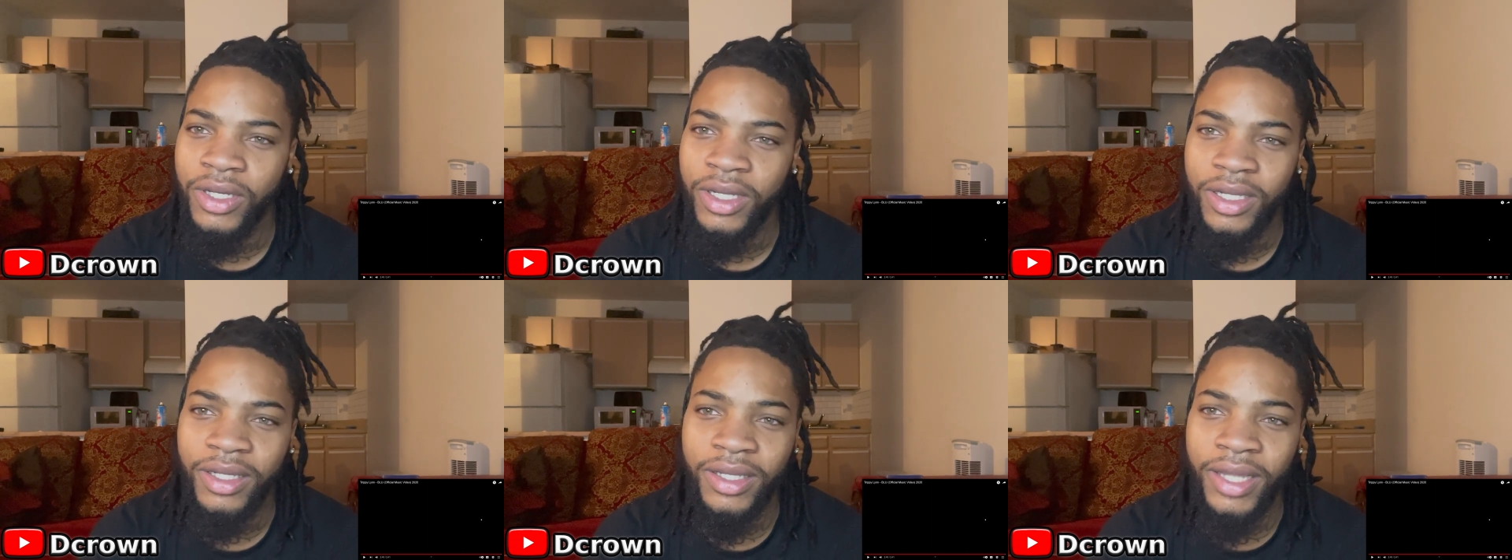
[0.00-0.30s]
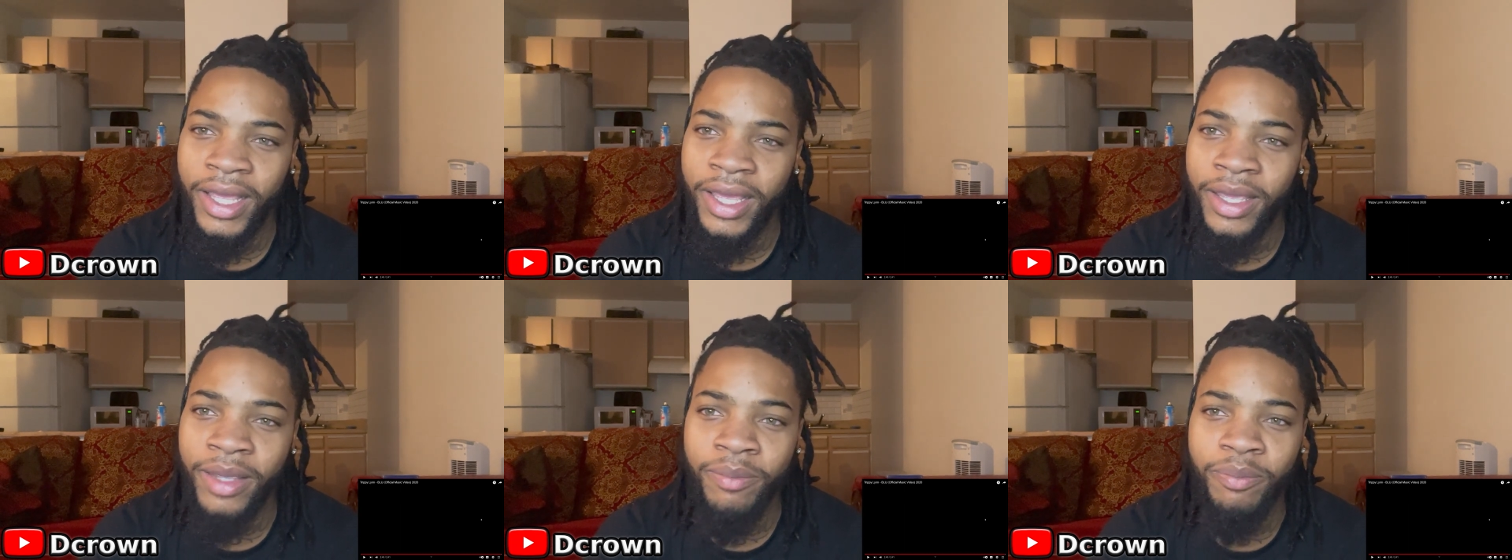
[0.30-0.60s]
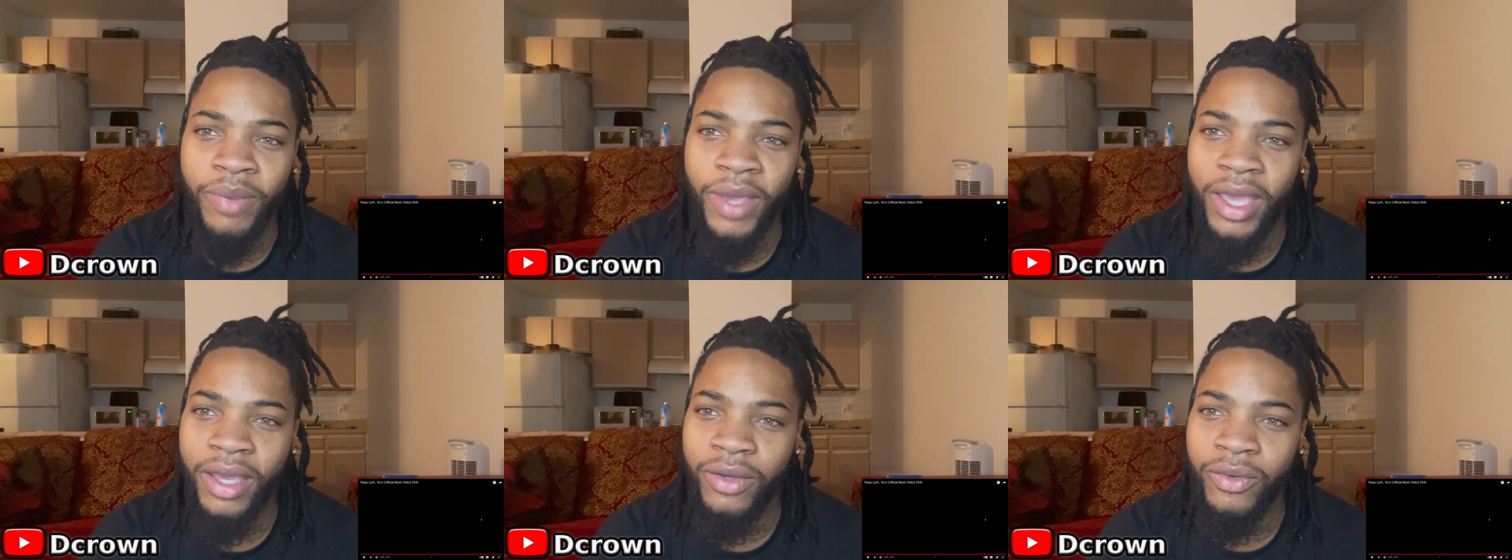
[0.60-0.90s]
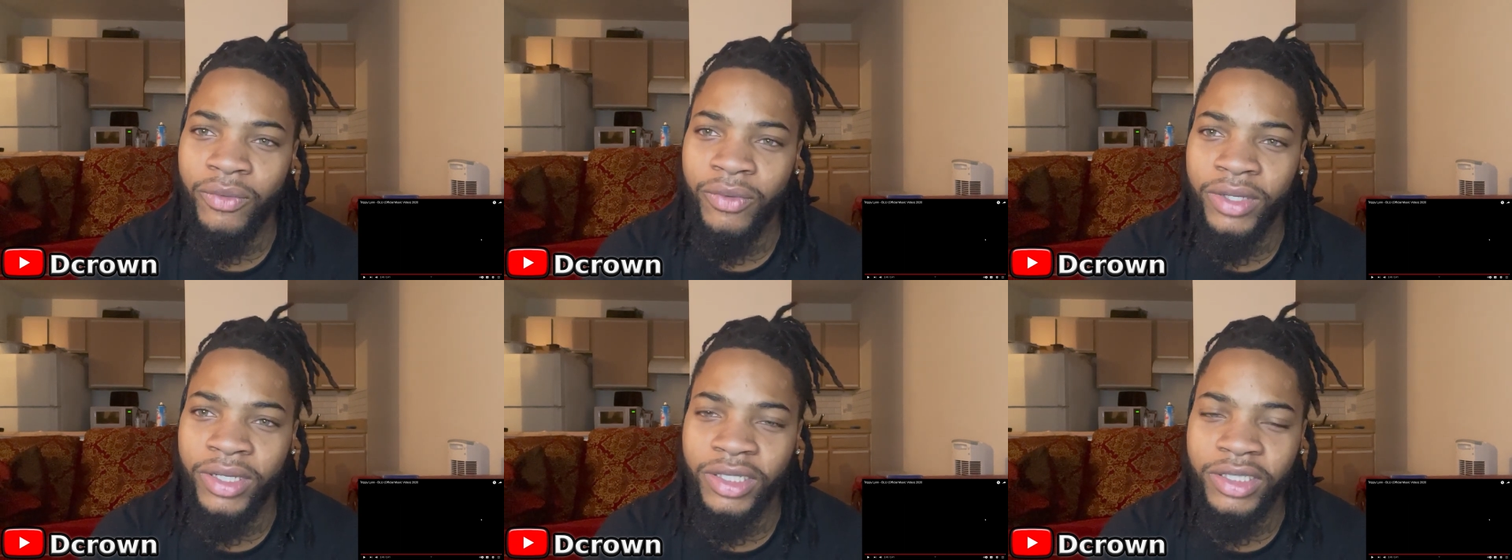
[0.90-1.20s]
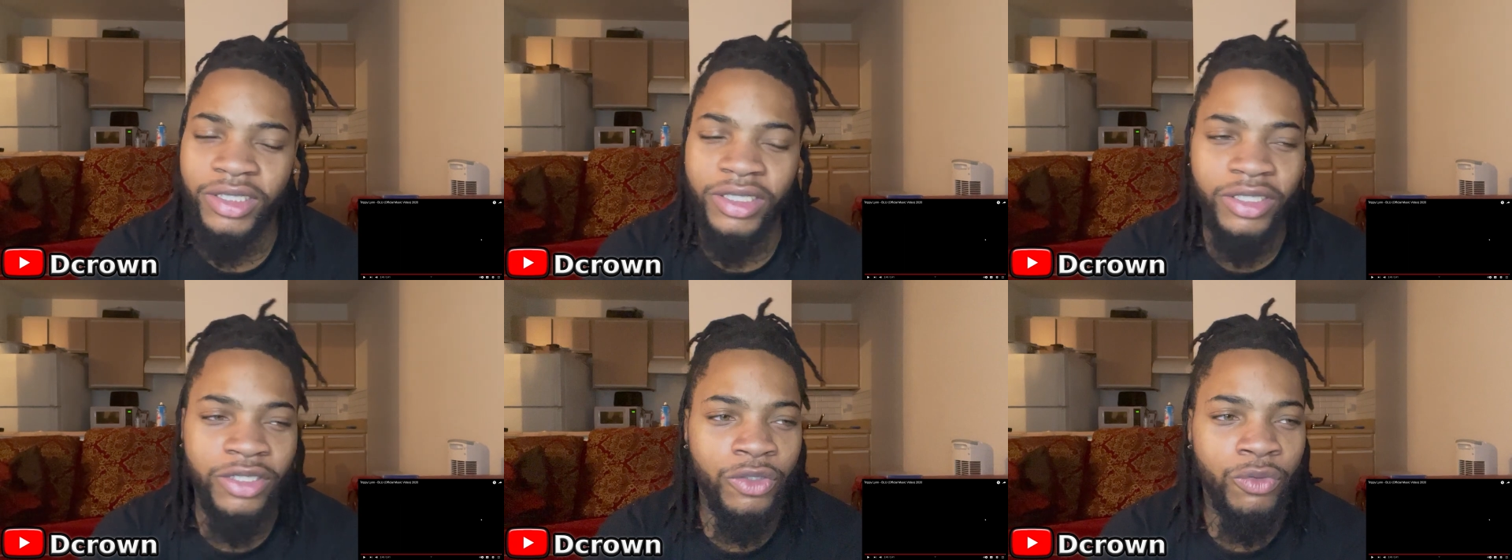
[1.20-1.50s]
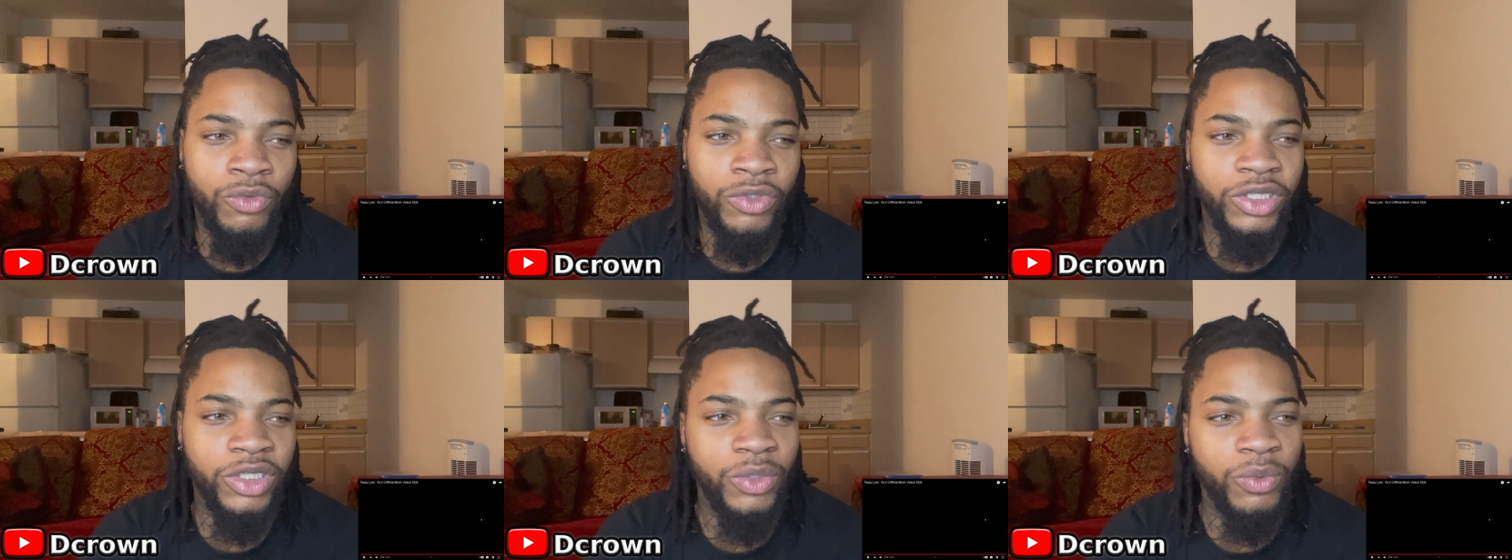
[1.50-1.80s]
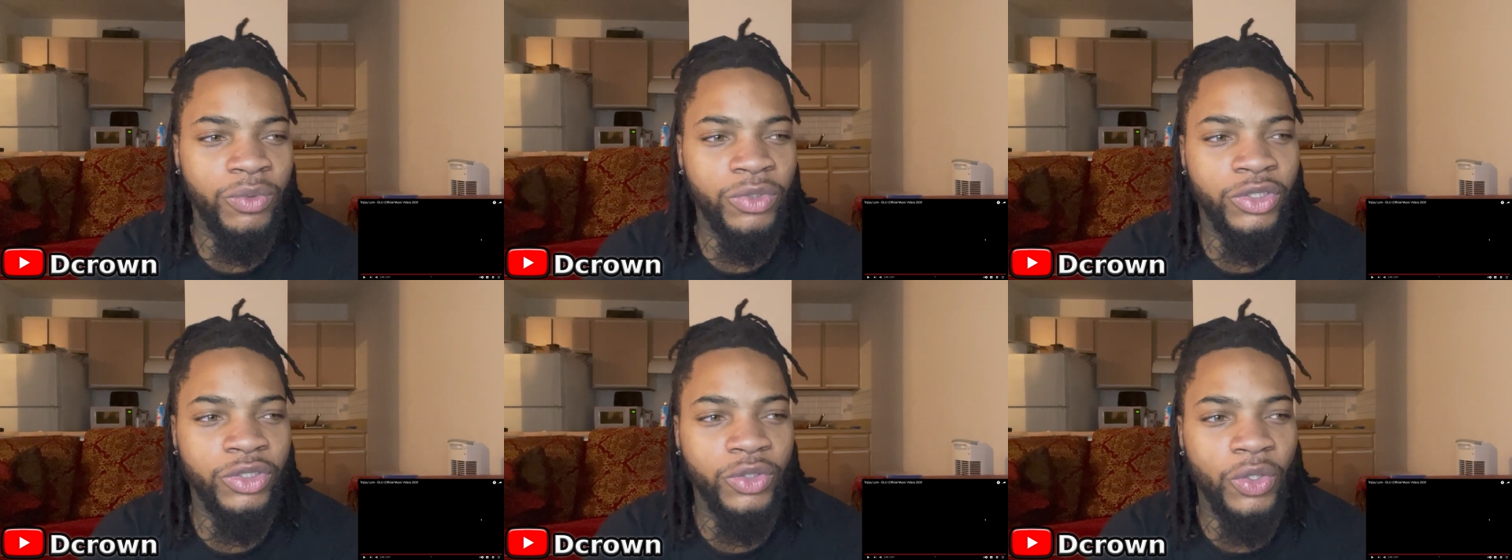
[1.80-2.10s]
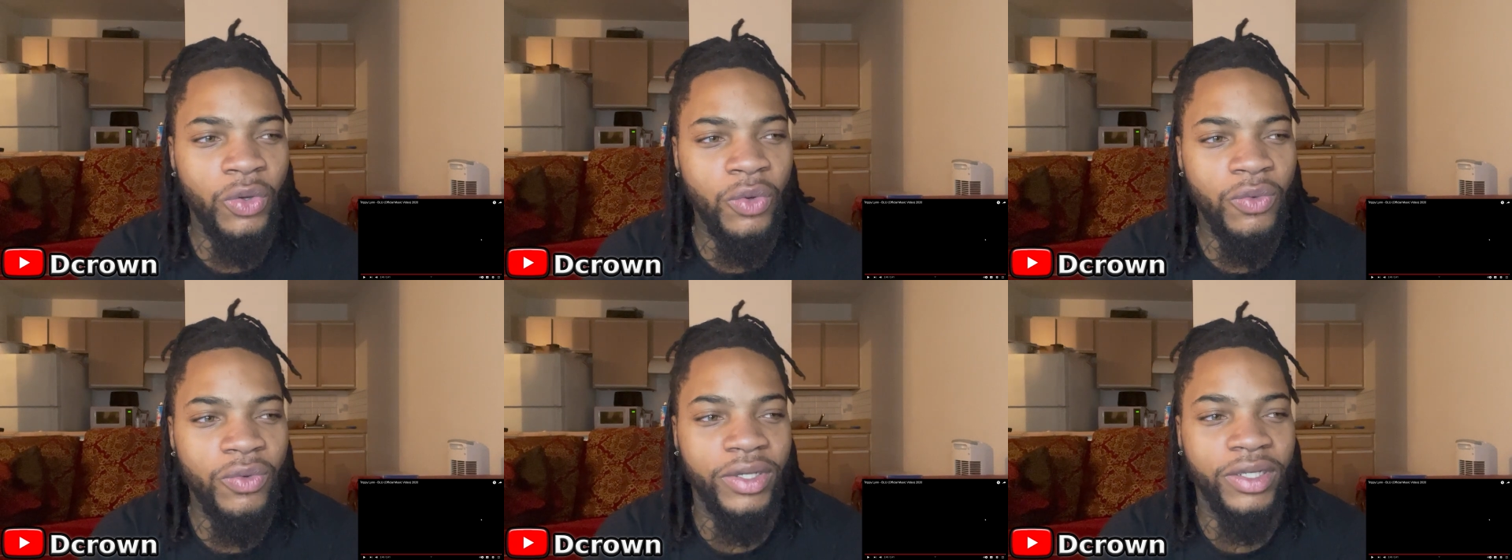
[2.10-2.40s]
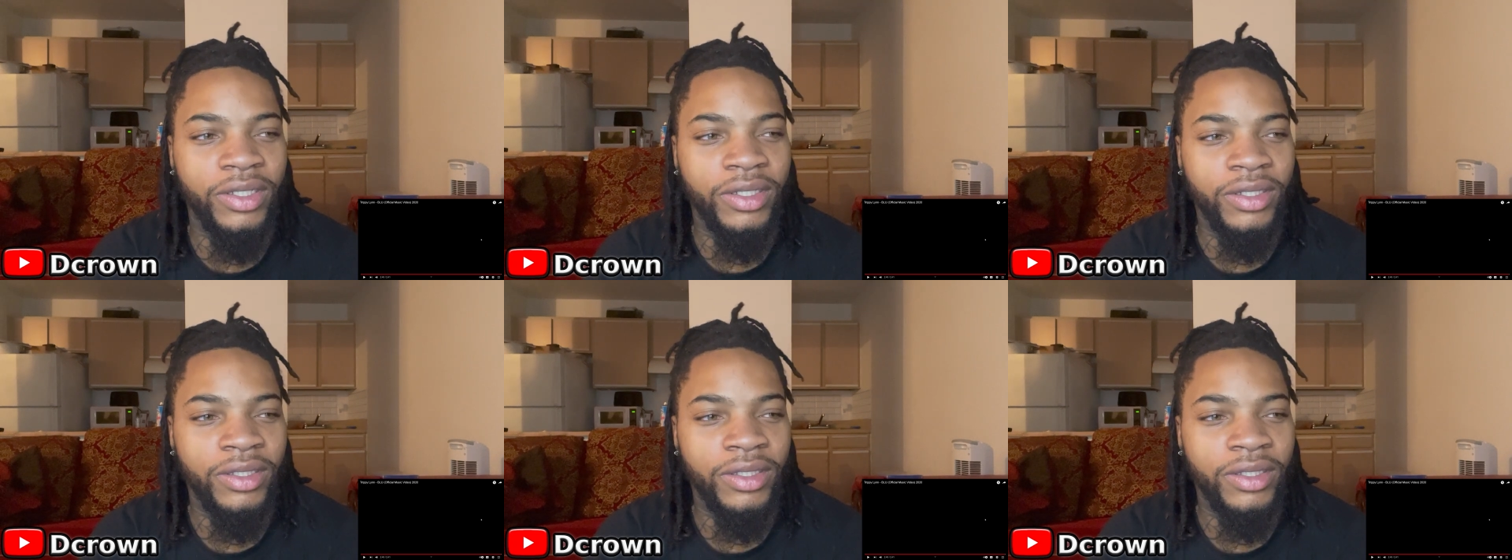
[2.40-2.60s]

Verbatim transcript: laid back with it. She knew what she was doing.